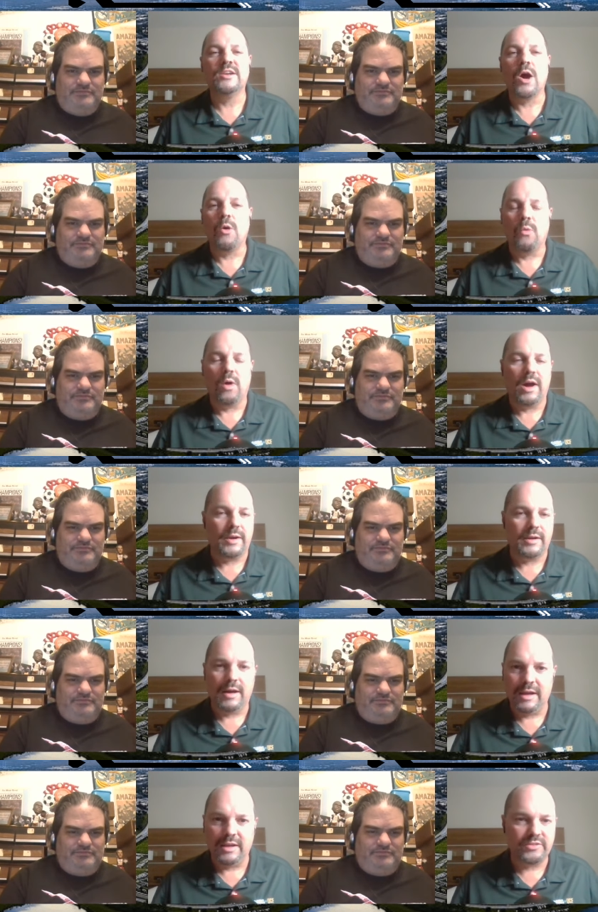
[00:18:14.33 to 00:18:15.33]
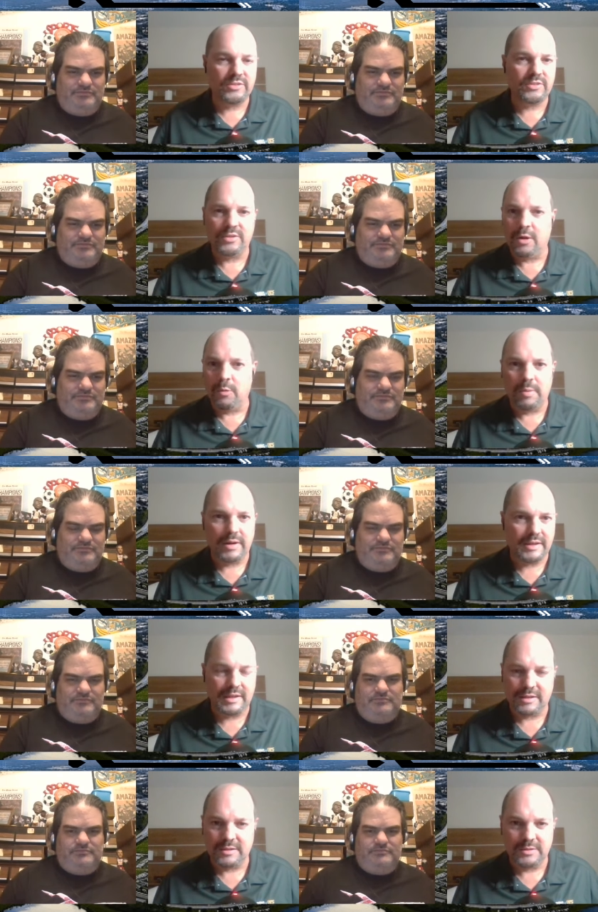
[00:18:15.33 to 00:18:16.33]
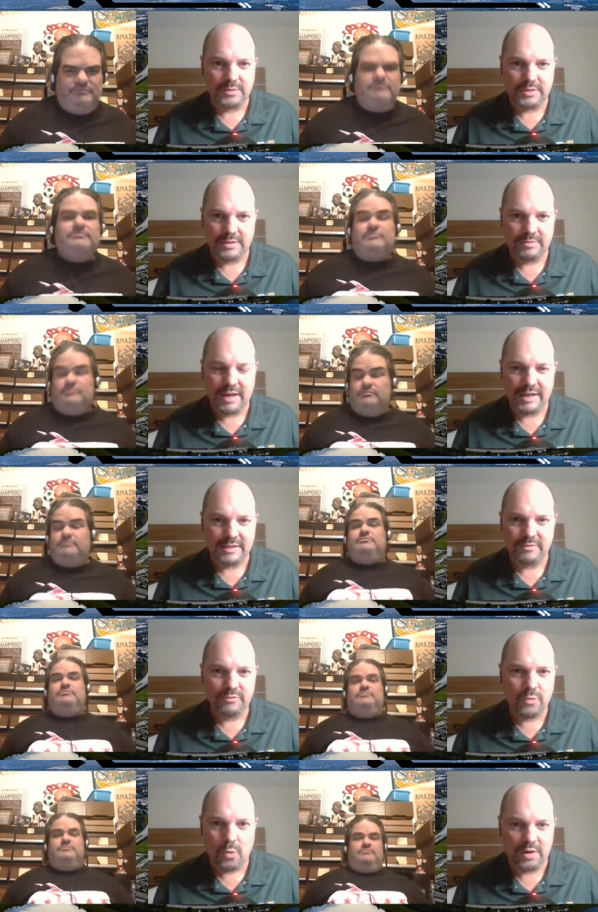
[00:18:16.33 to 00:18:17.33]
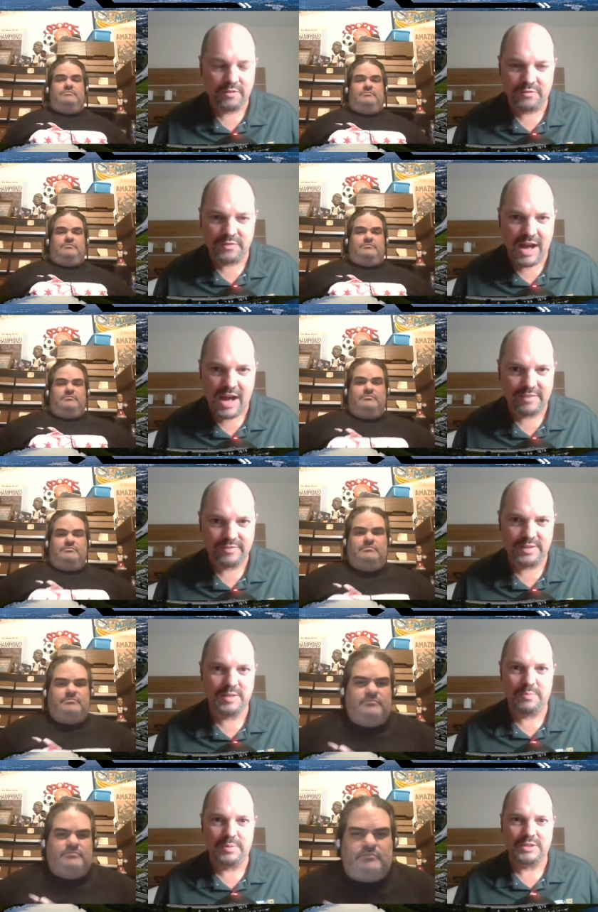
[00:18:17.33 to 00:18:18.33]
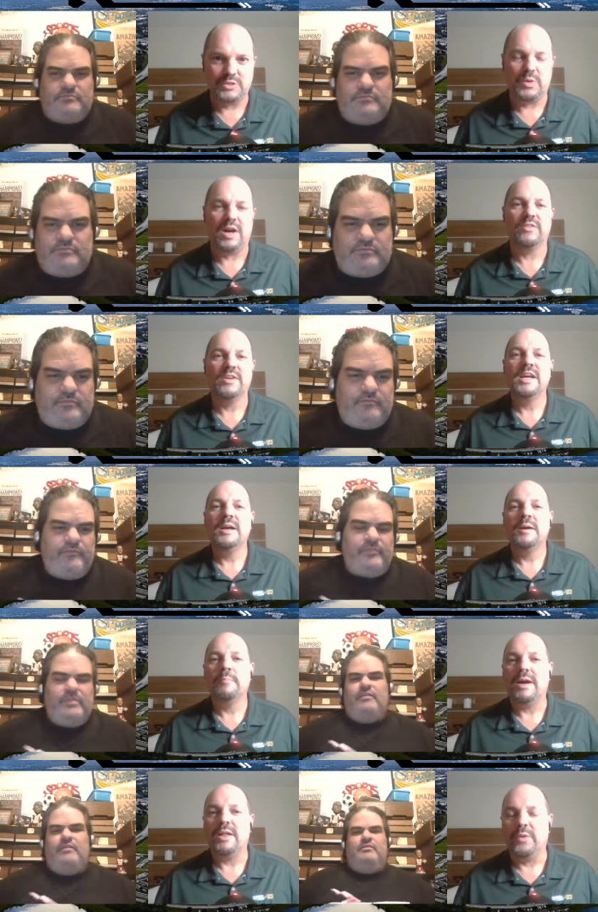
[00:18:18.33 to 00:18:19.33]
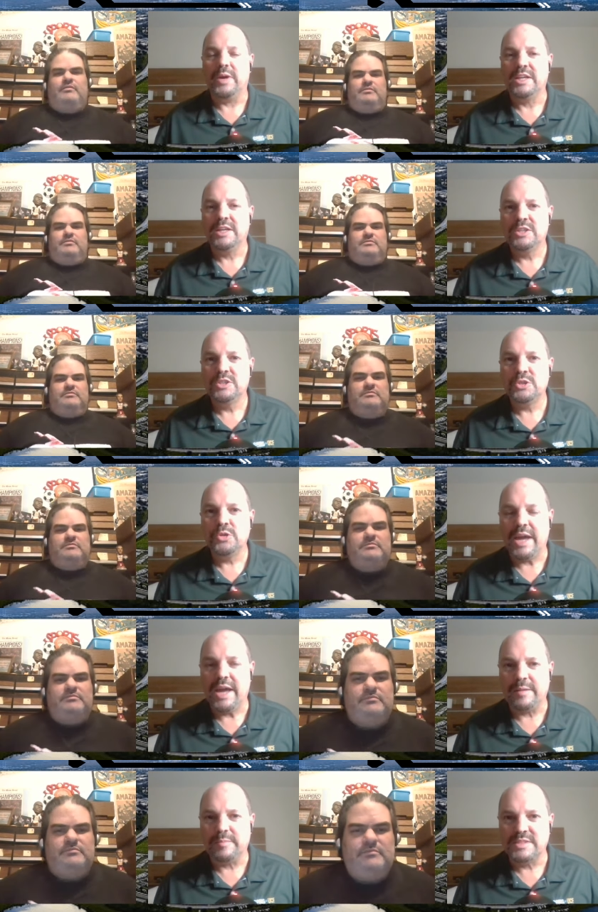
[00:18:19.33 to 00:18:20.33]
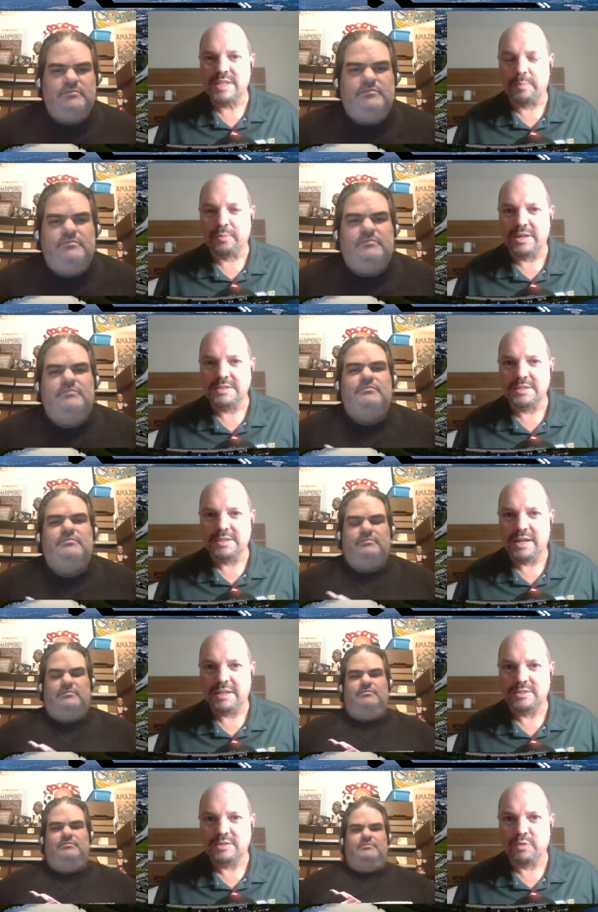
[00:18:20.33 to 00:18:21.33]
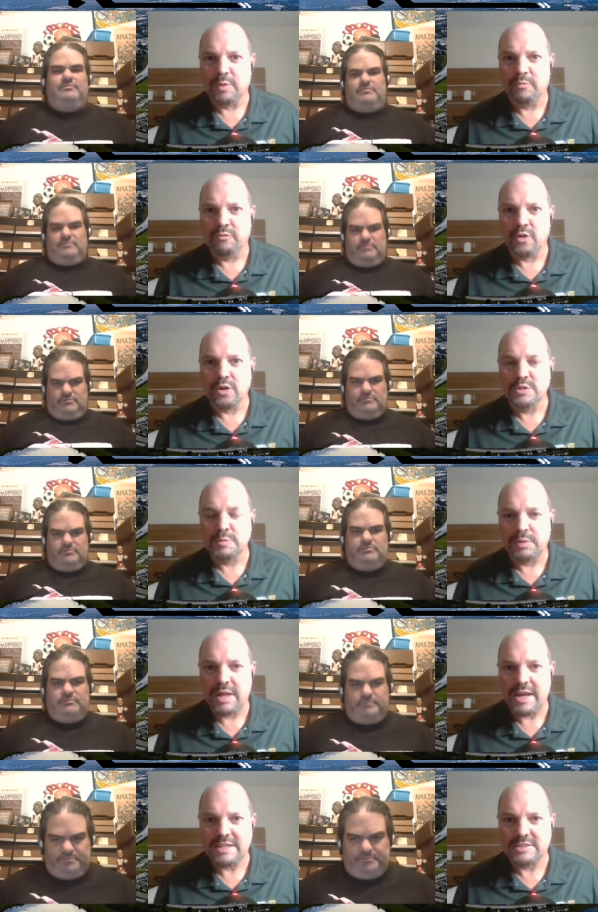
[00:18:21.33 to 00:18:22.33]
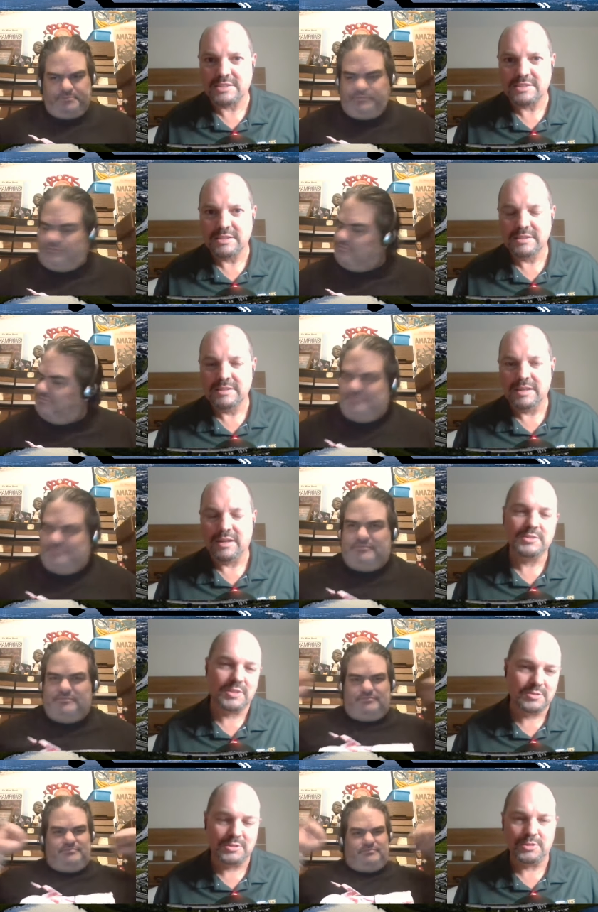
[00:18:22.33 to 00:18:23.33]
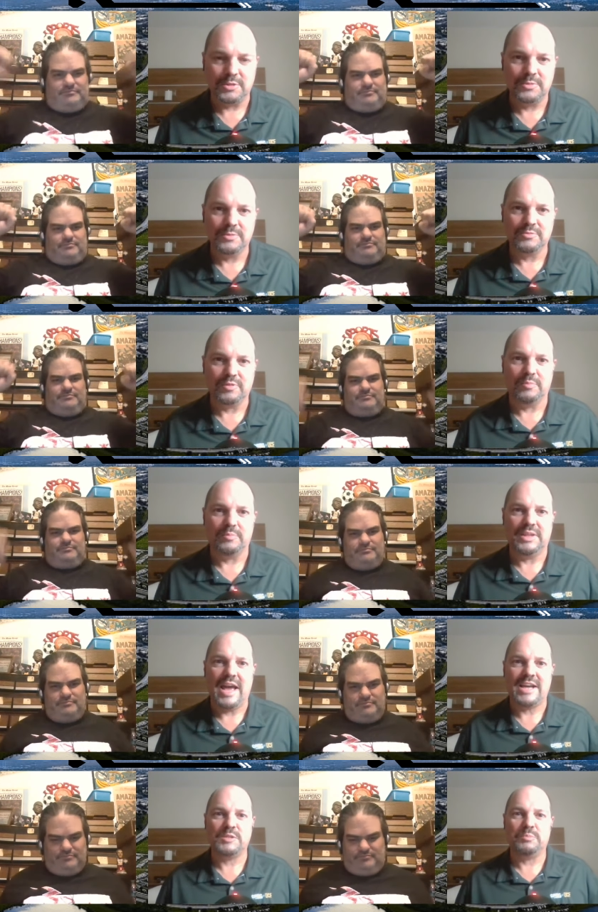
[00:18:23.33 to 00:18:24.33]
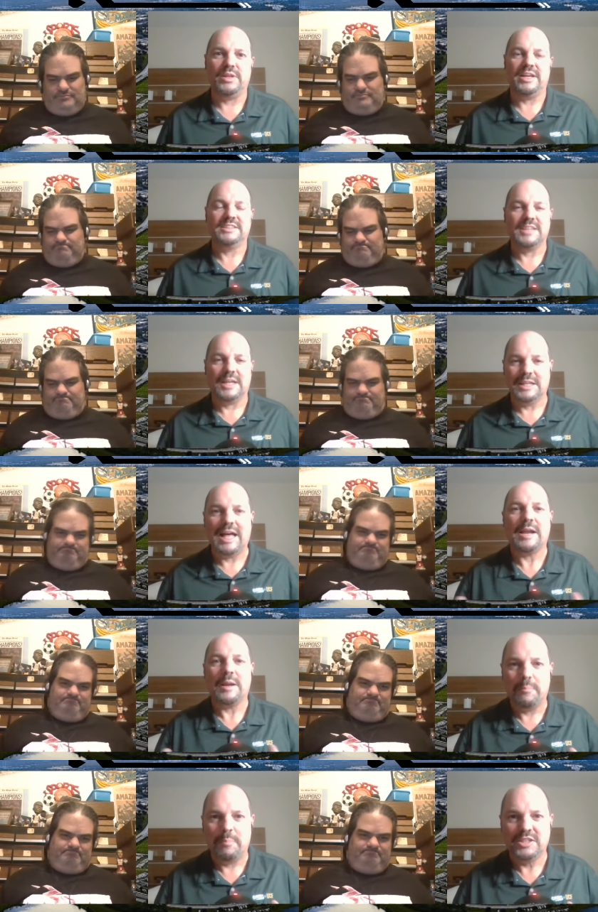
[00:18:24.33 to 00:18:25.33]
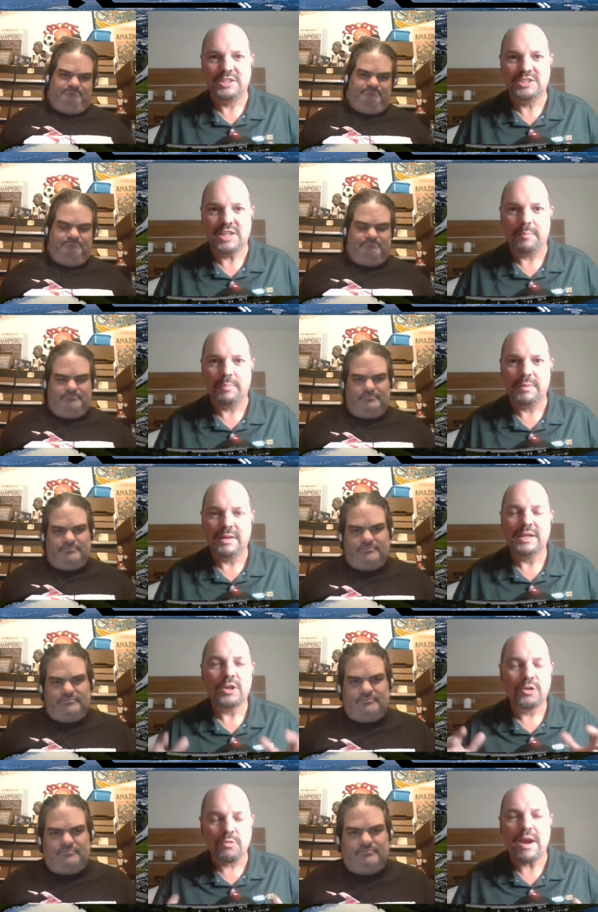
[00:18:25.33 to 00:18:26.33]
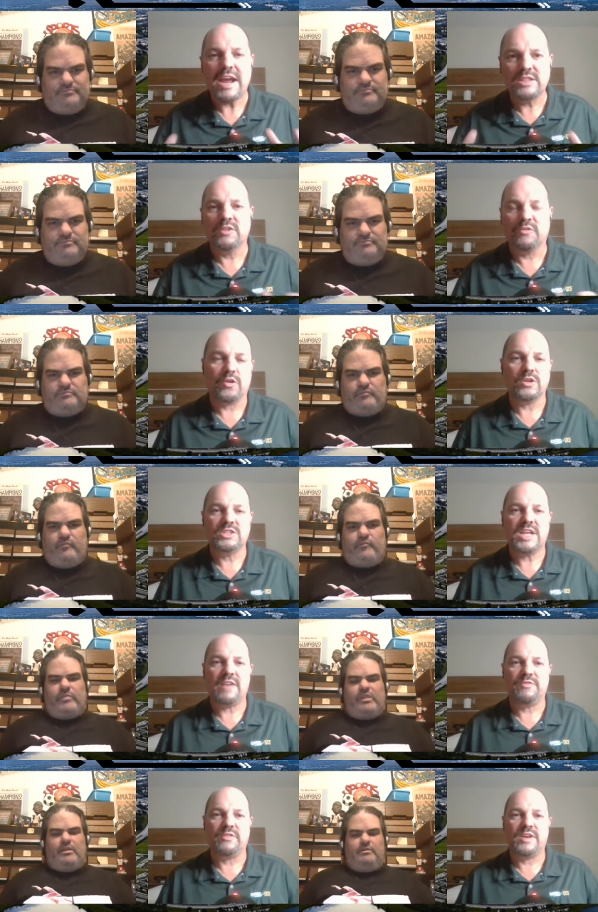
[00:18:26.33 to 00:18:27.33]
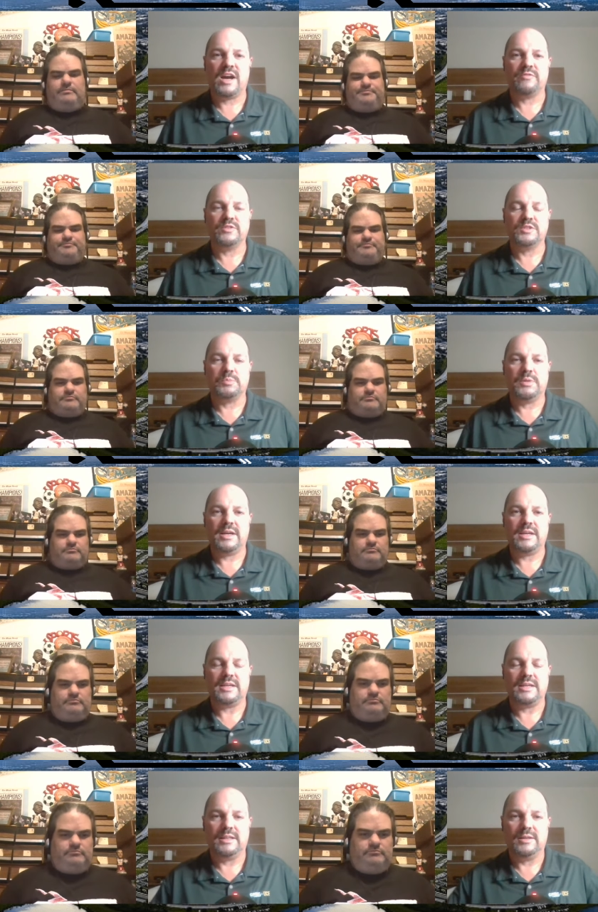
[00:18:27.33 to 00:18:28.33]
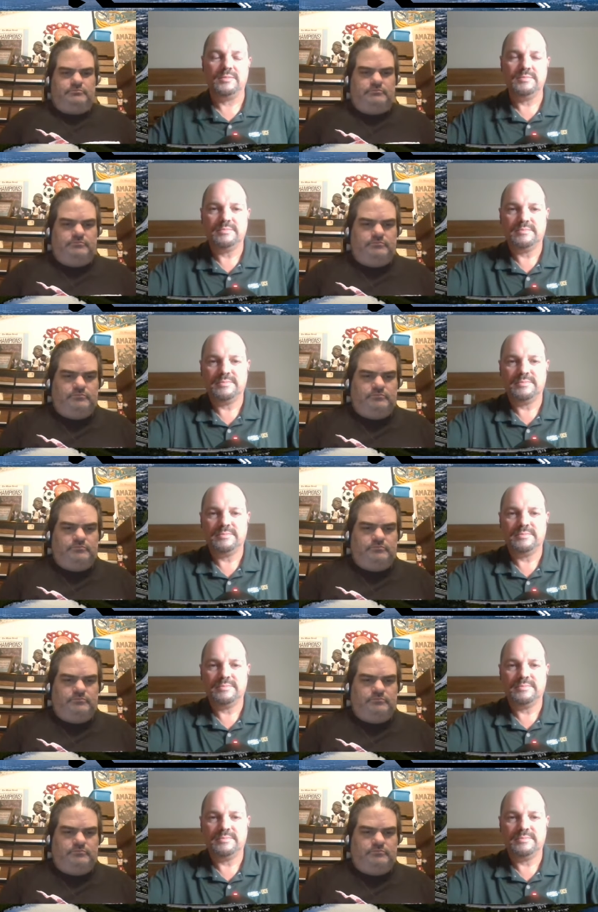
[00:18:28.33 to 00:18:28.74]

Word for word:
Speaker 1: No one, us, nobody included, right? 4 and 5 in the Big 12. By the way, 2 games separates the Knights from first place. Also 2 from last place. A lot of bunch up. Grade the first half of conference play, Elo.